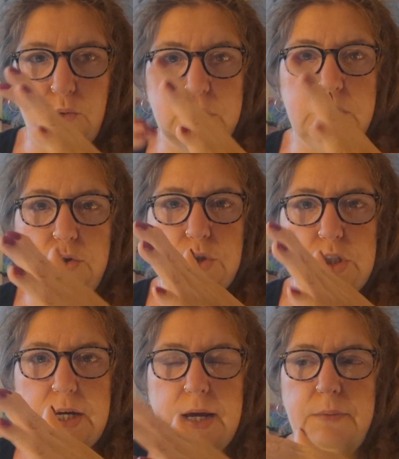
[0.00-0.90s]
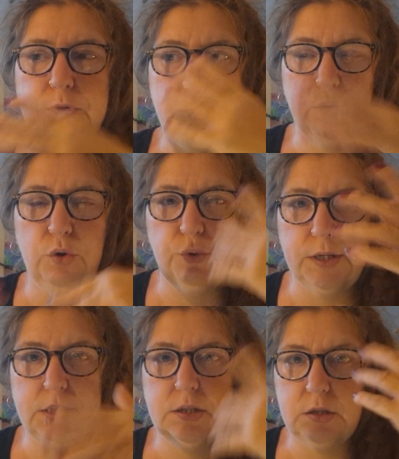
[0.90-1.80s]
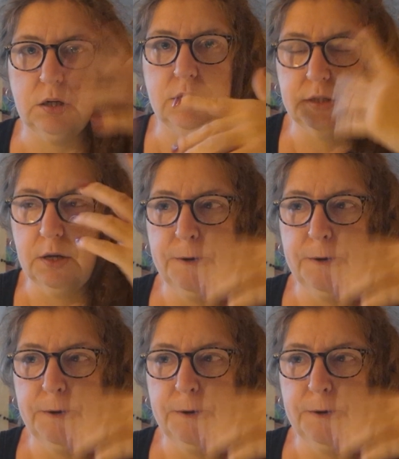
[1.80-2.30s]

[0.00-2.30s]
was a good time to already start